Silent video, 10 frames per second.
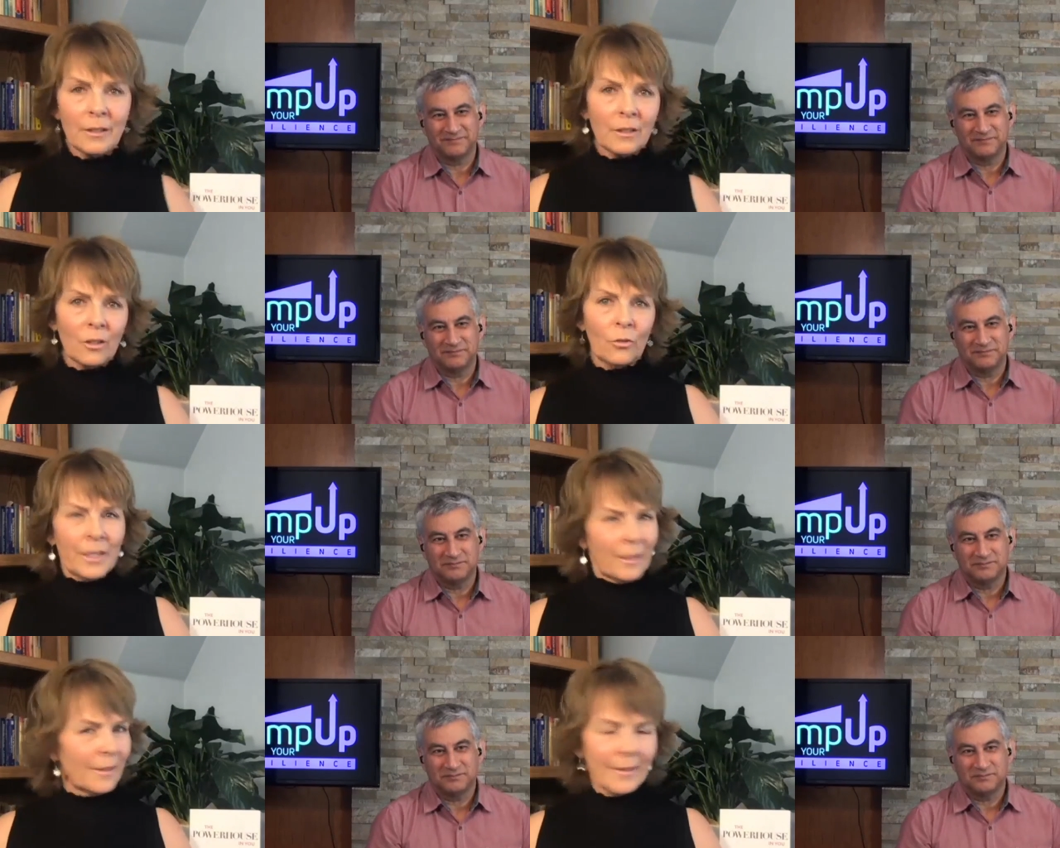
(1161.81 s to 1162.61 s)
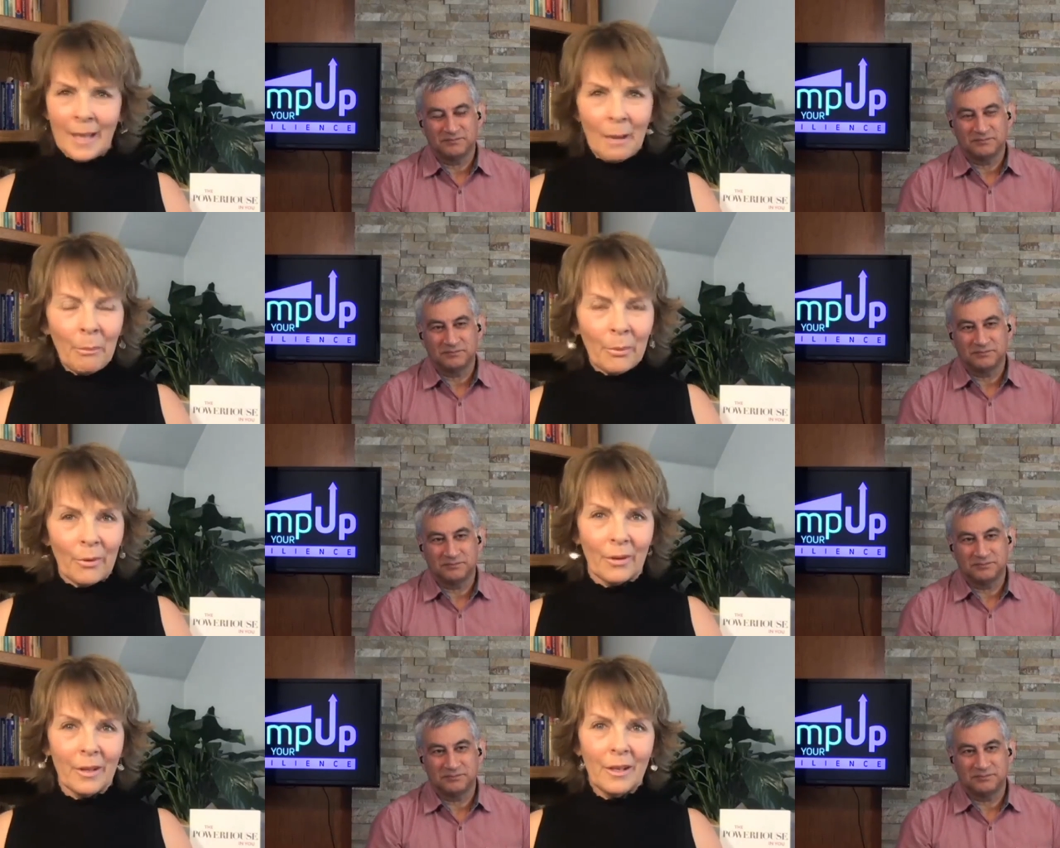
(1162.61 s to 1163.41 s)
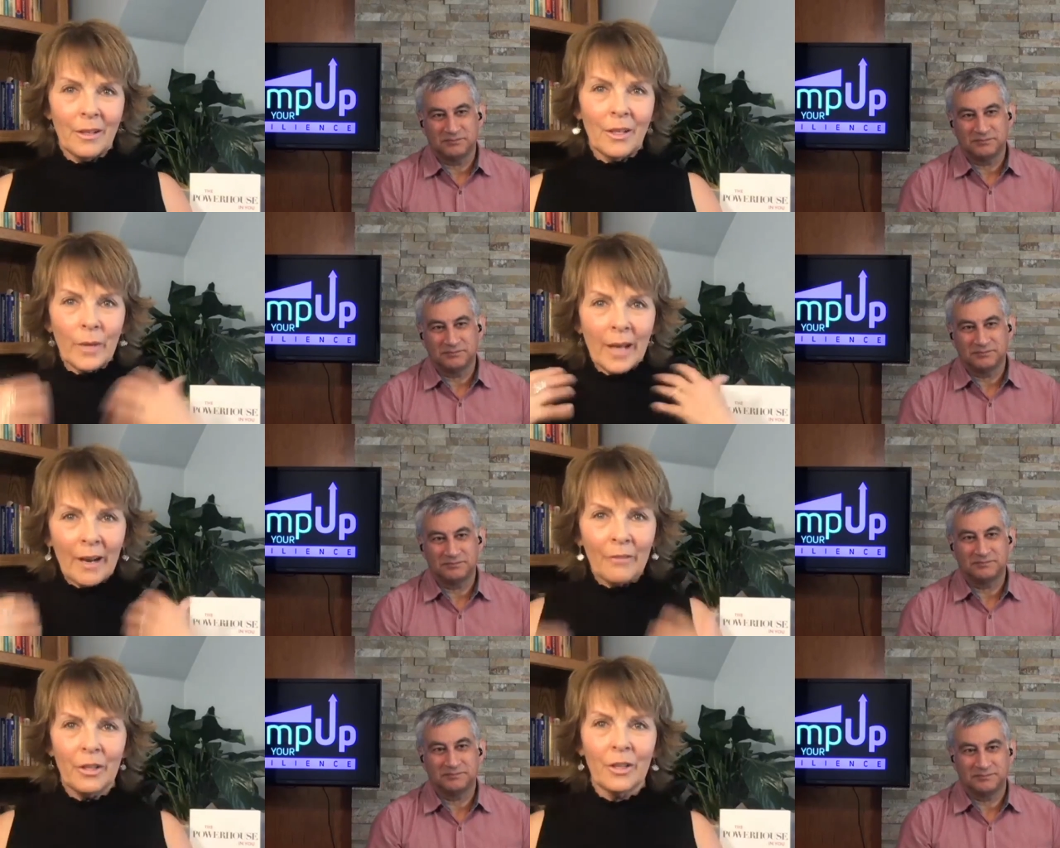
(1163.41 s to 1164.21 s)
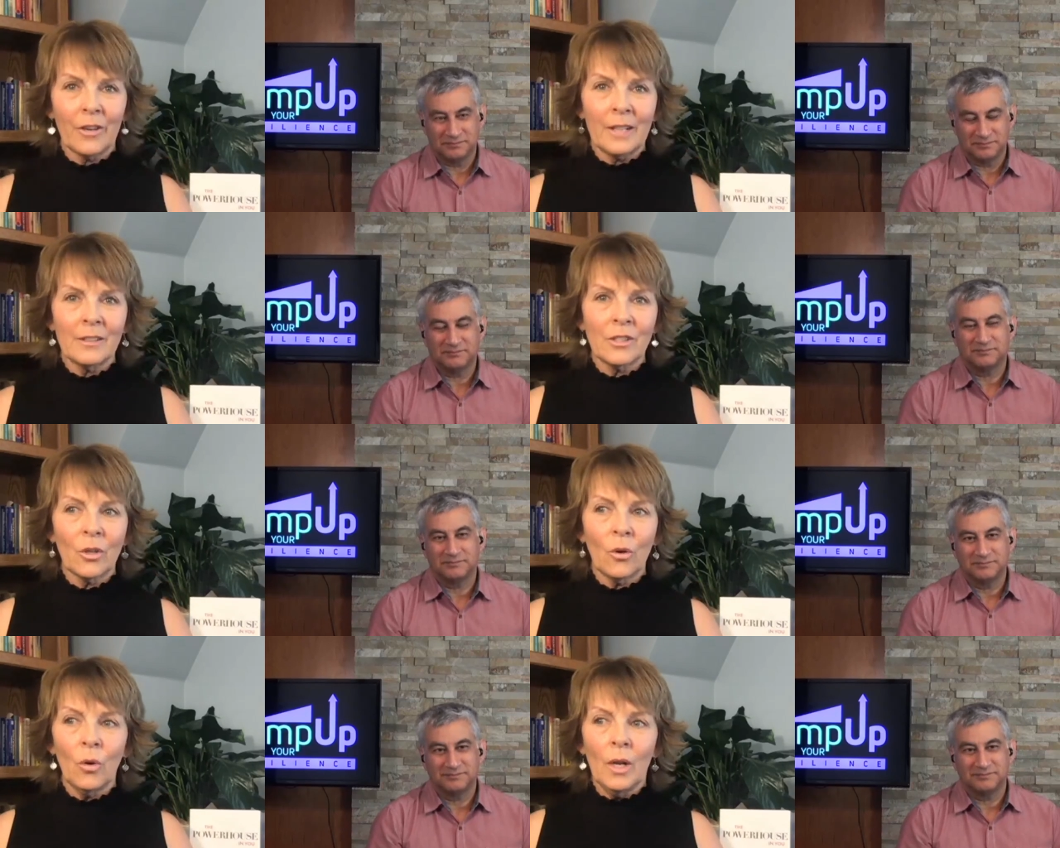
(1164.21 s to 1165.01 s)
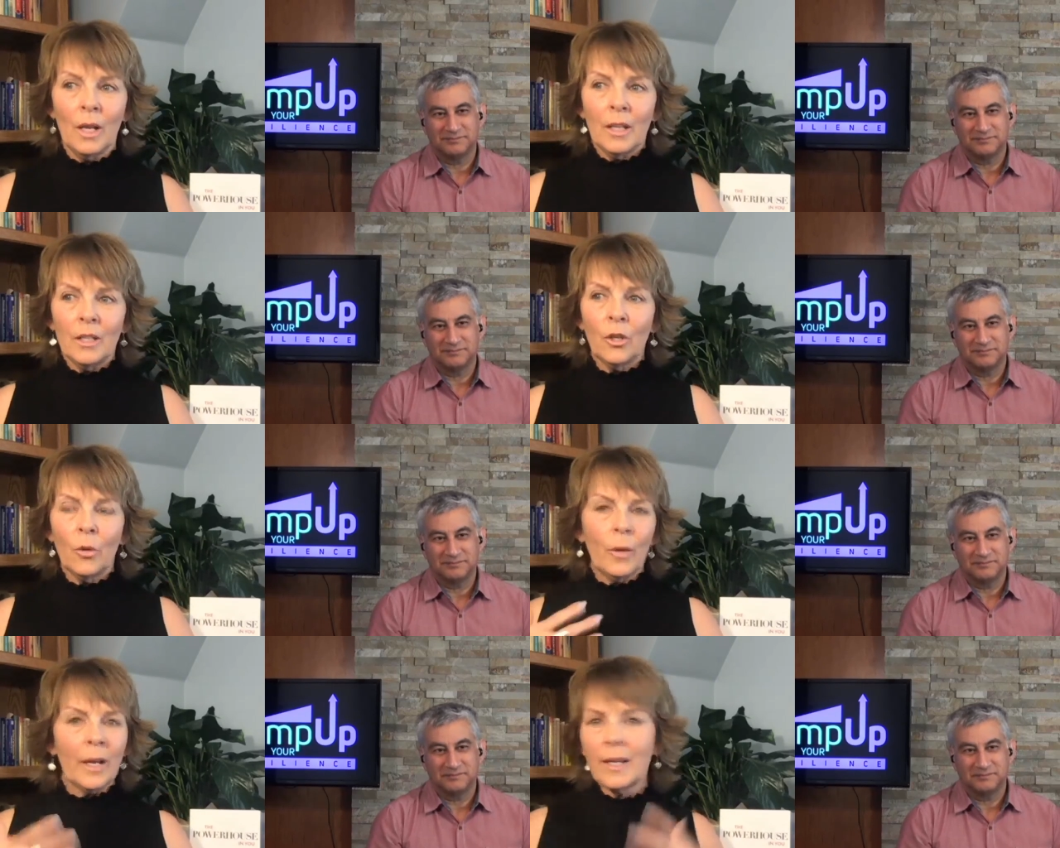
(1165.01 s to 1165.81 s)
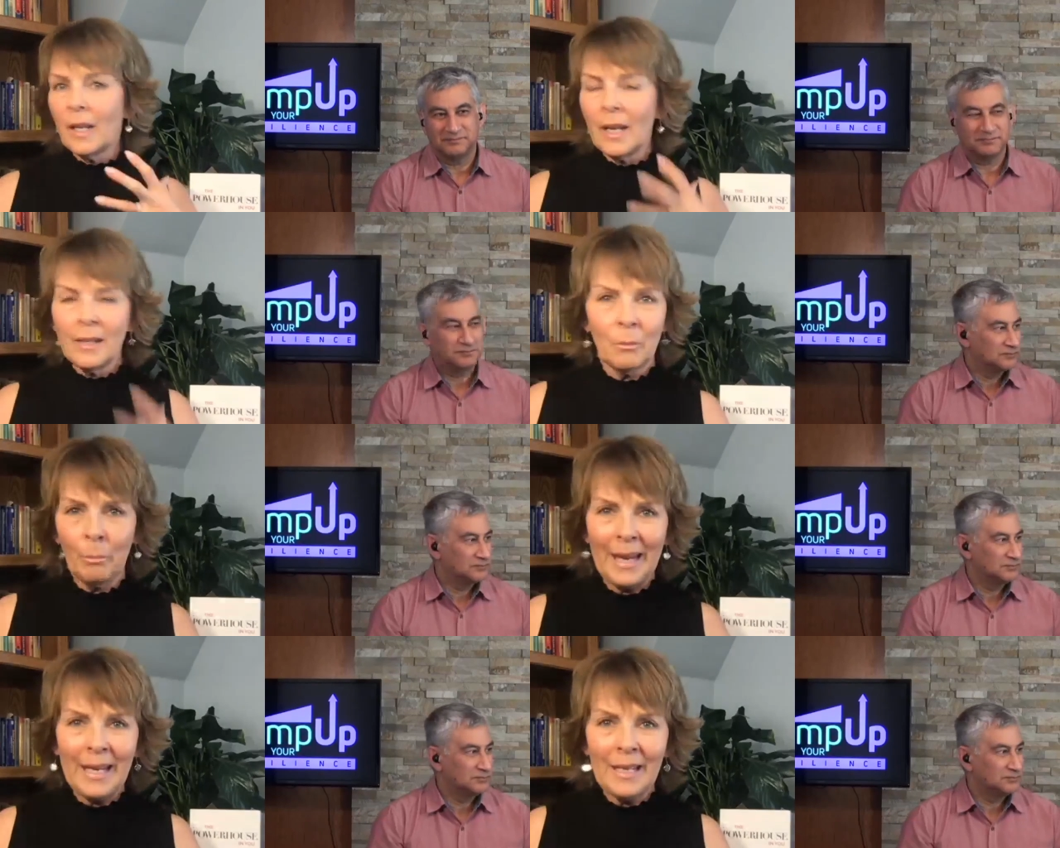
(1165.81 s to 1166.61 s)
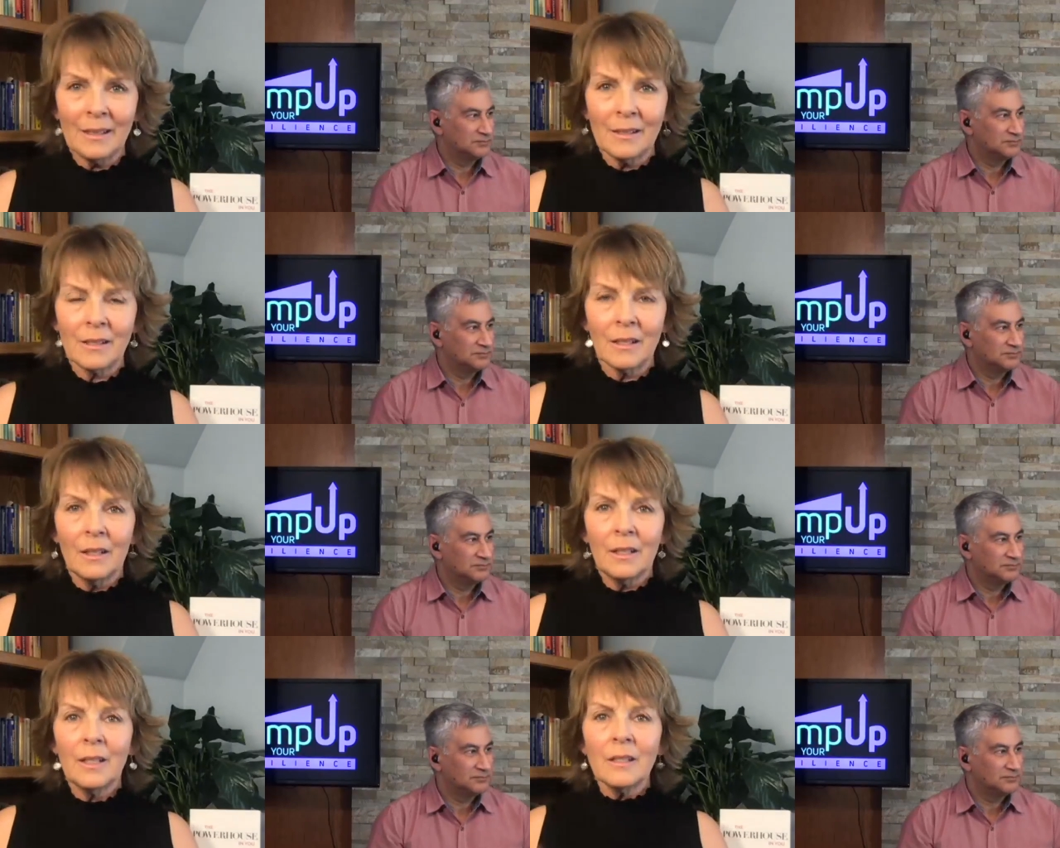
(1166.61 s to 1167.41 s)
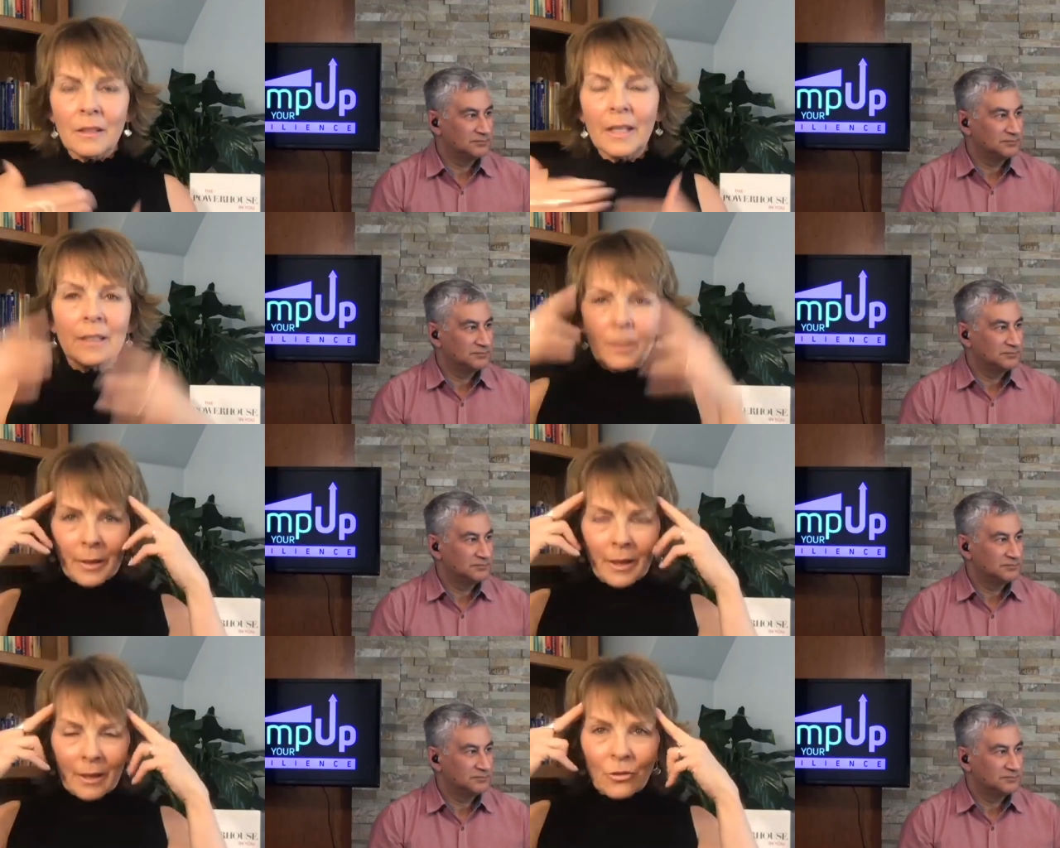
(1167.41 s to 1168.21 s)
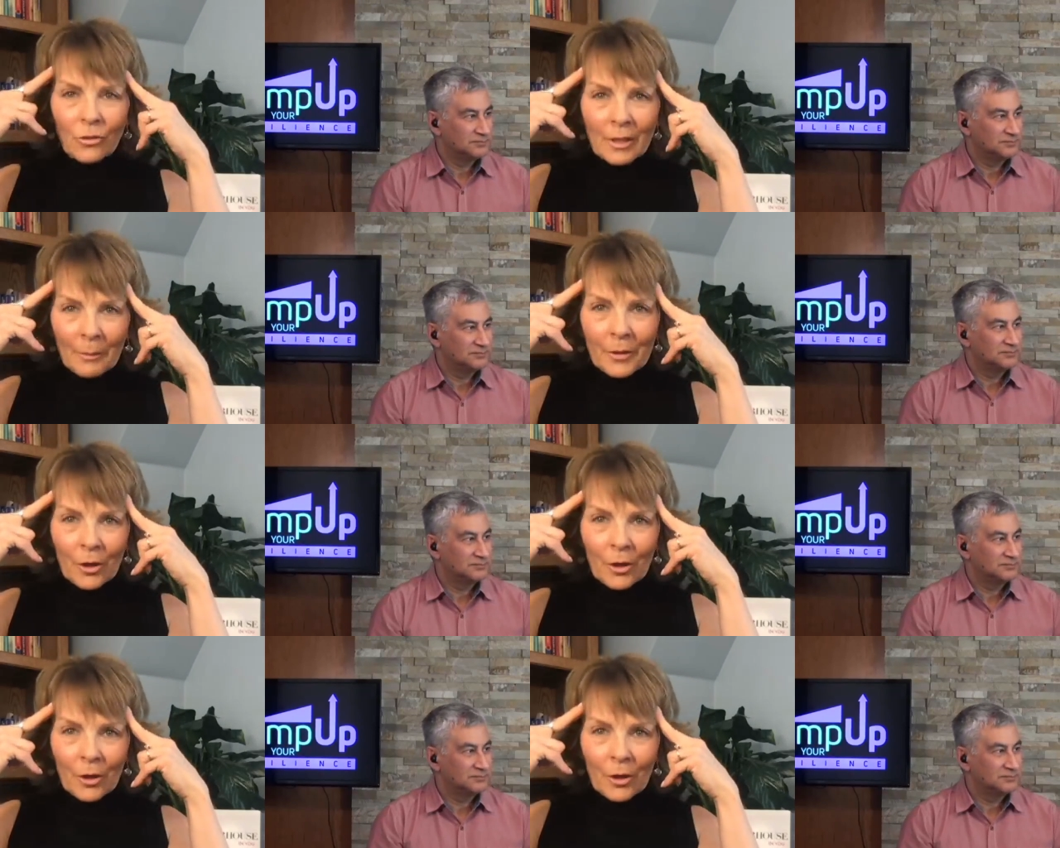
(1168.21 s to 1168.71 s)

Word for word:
Speaker 1: And so this is a temple that we have here. And so, you know, when I get aches and pains, it's likely because there's something